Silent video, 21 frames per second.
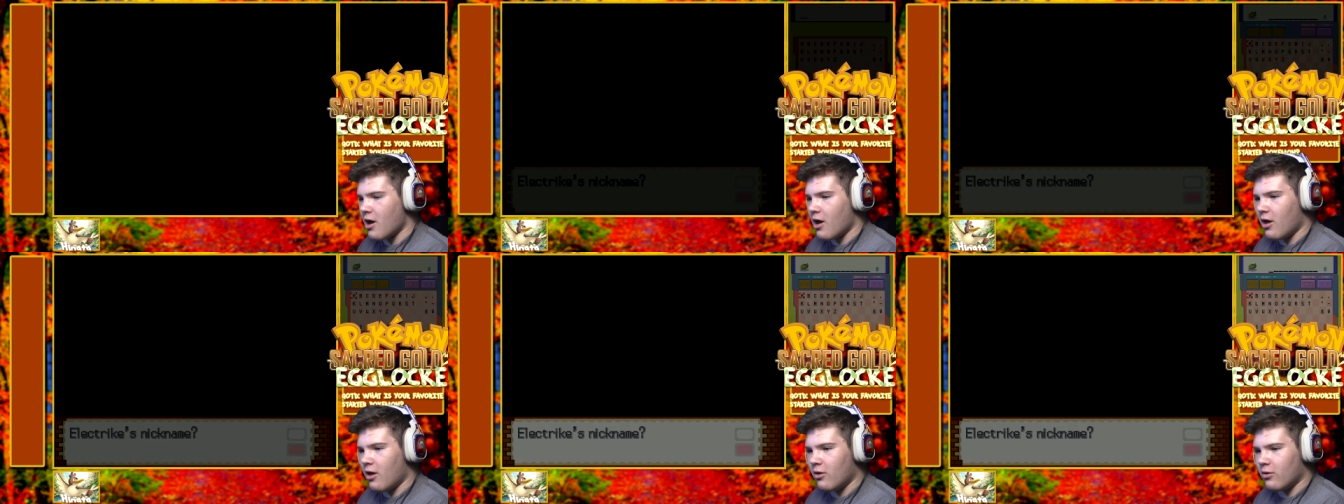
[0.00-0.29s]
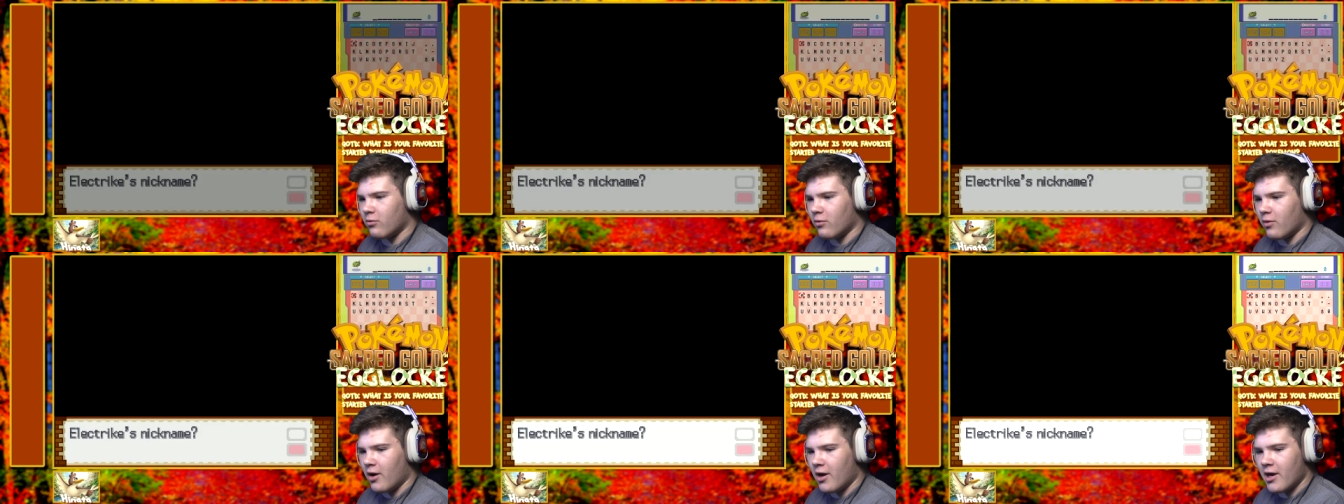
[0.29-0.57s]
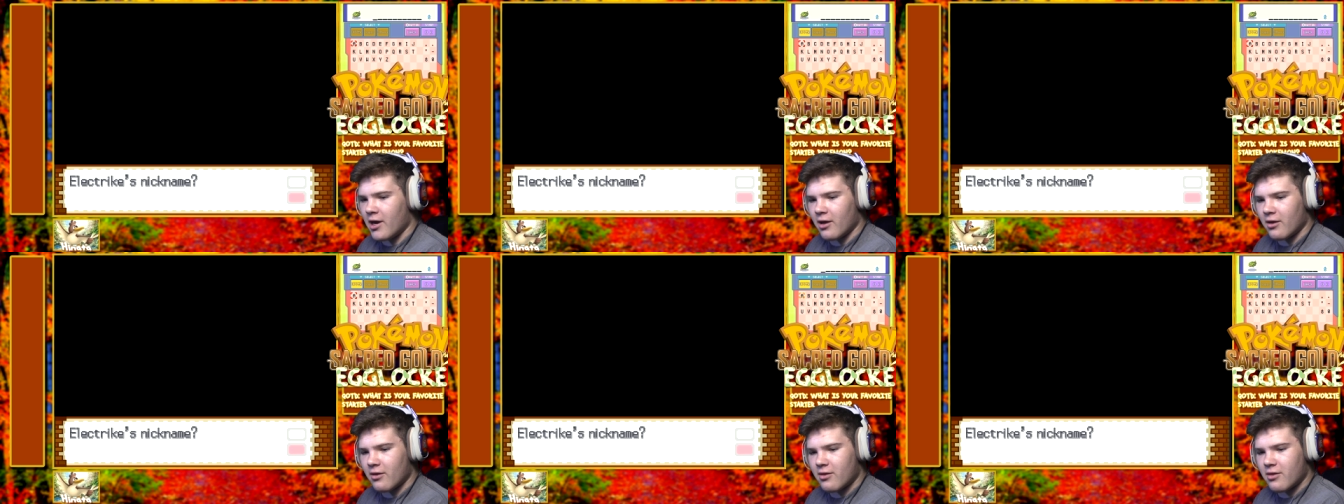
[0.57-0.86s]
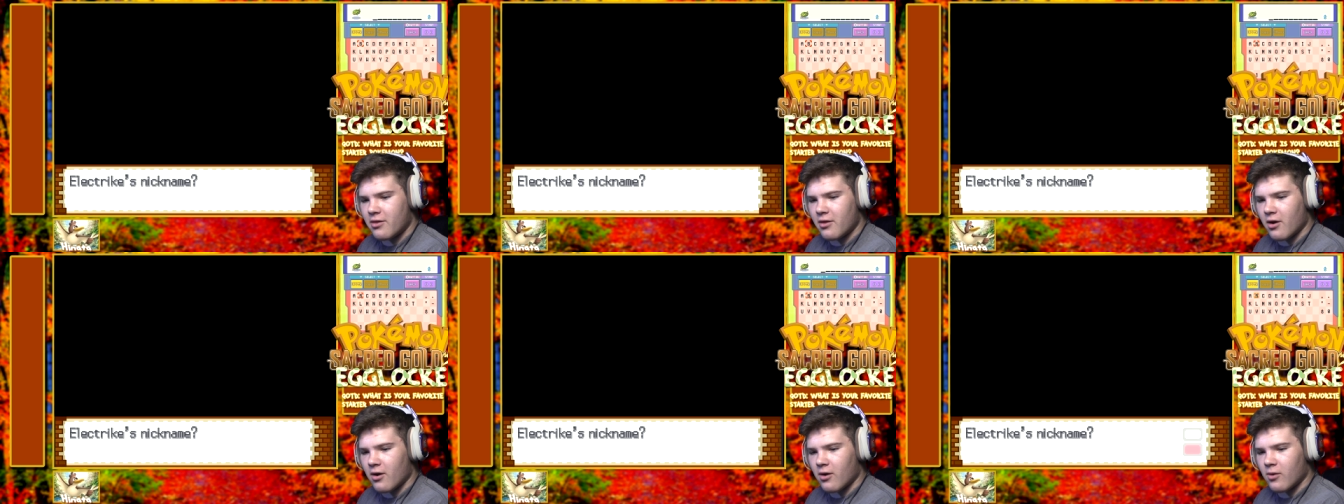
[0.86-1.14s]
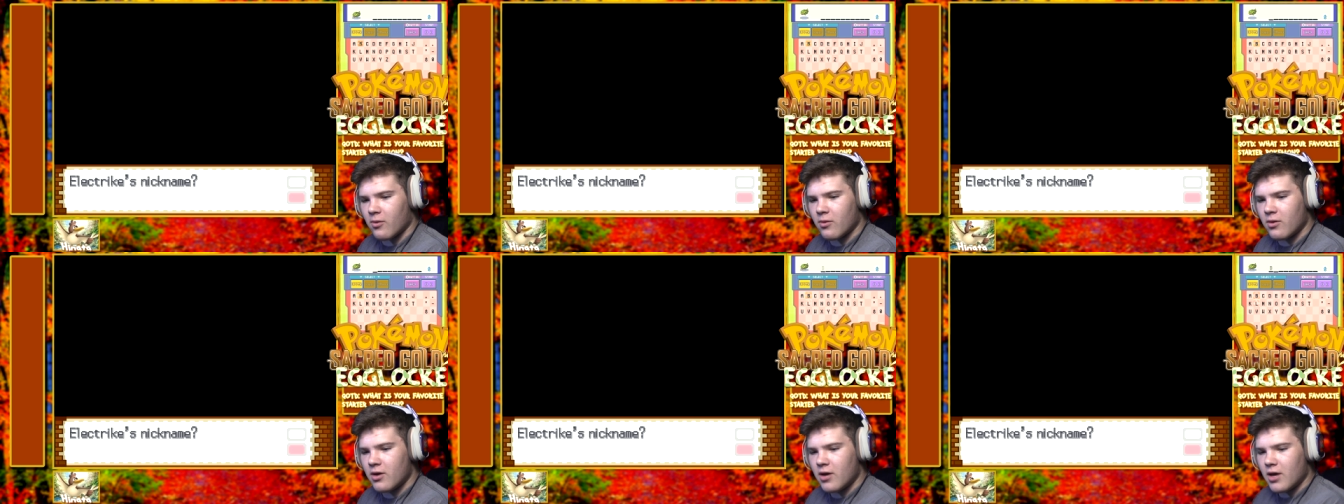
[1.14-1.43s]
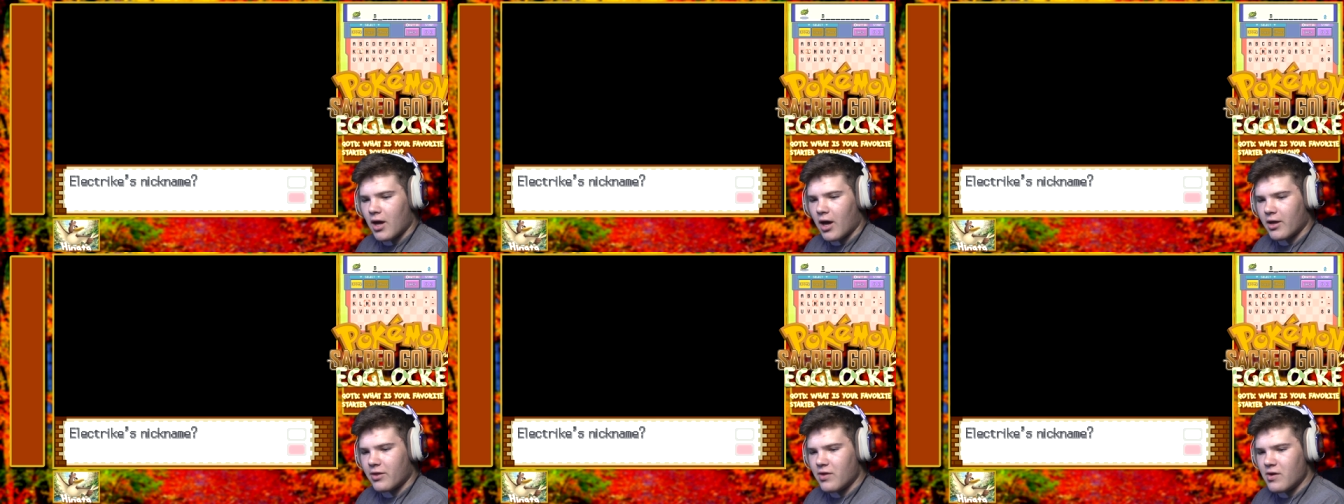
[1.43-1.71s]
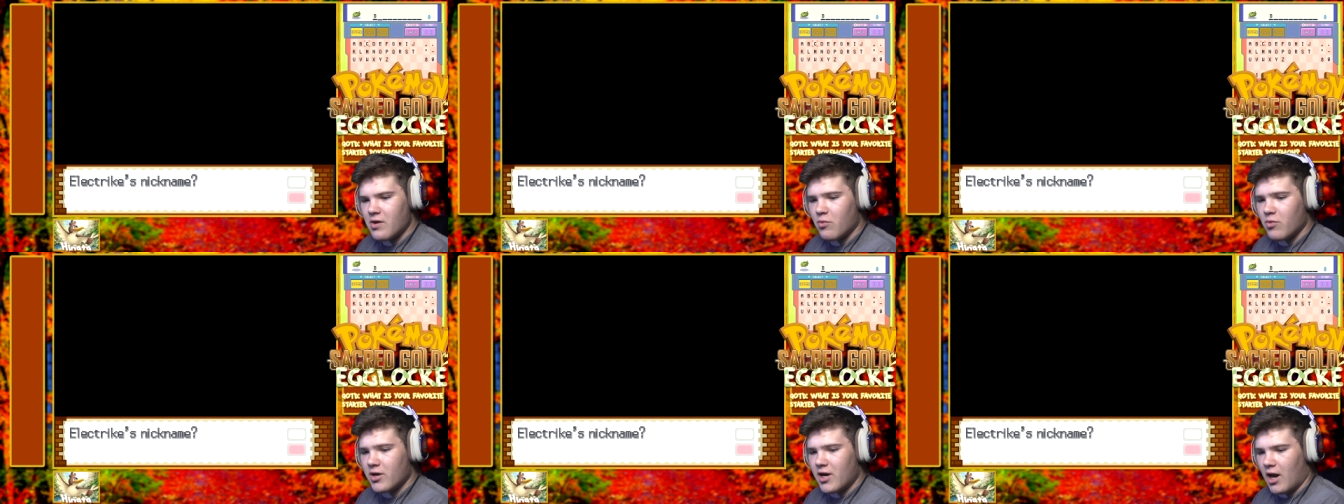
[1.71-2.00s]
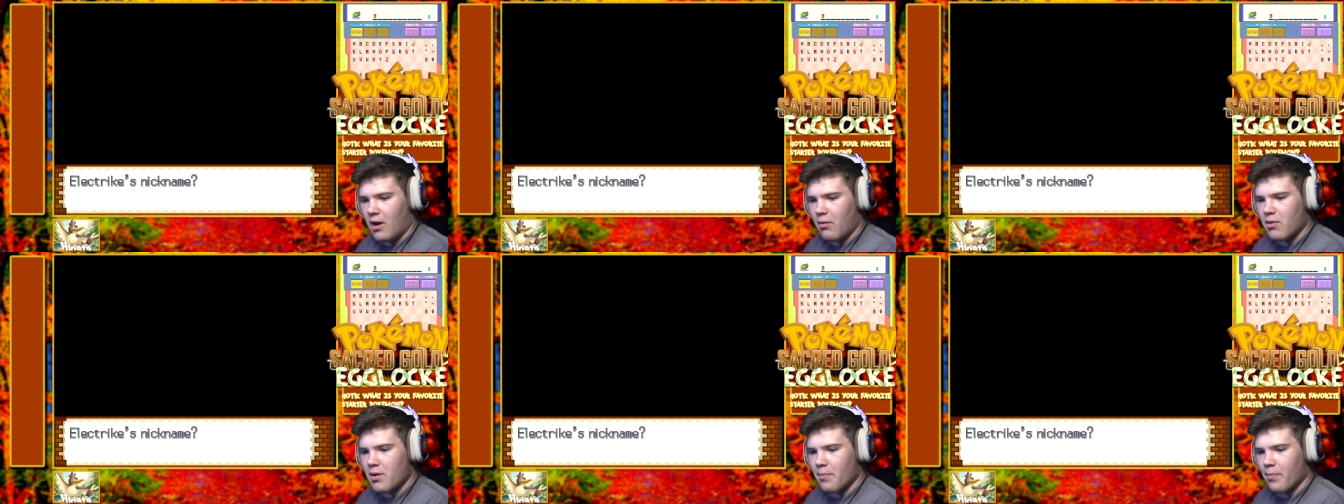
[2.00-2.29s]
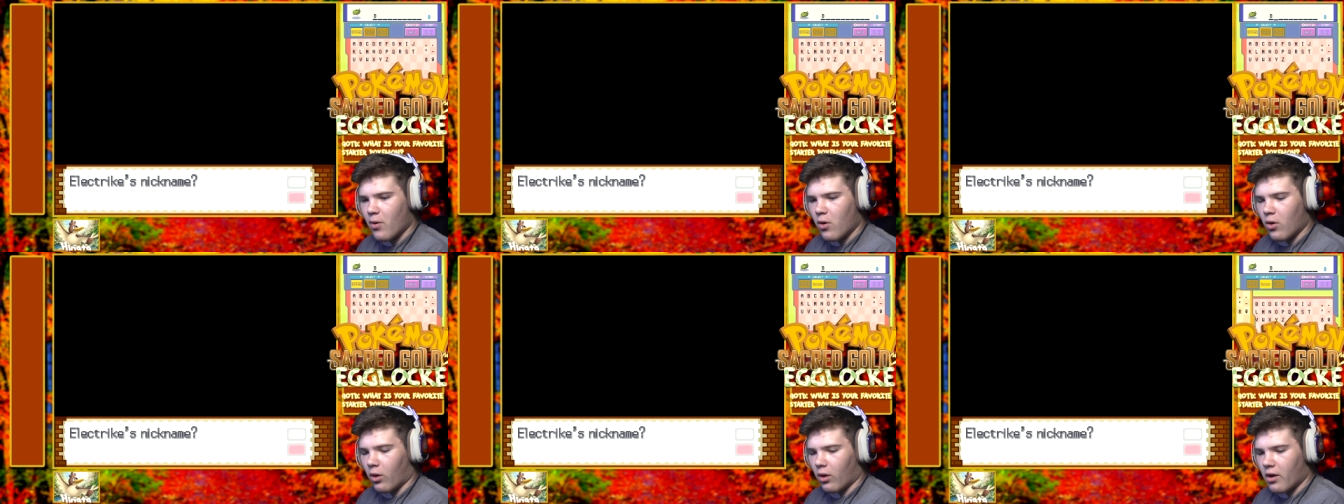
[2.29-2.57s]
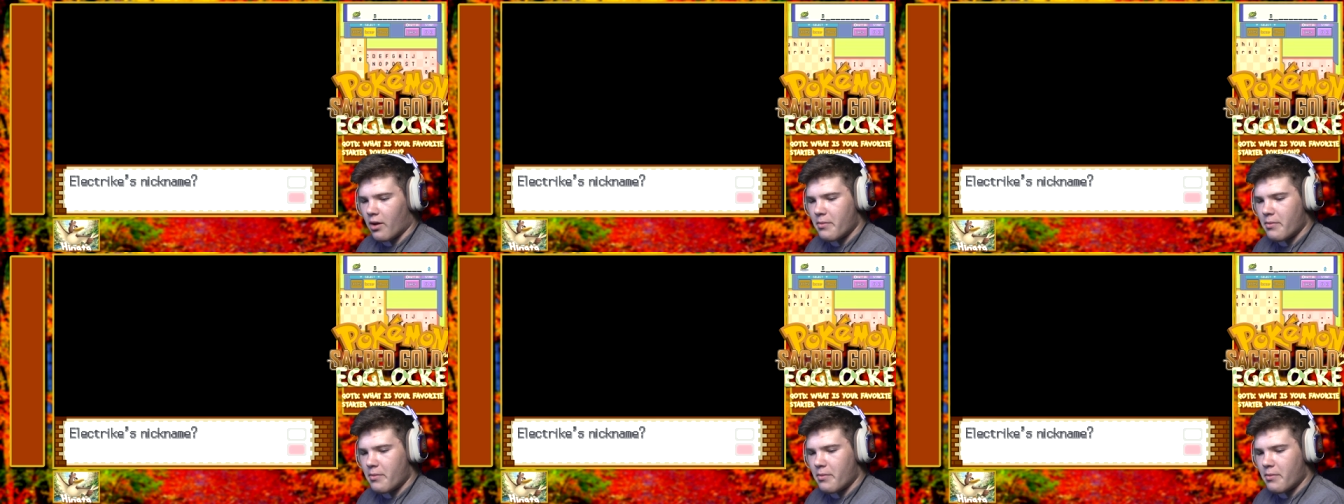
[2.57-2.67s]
Alright, so I think we named it Bolt.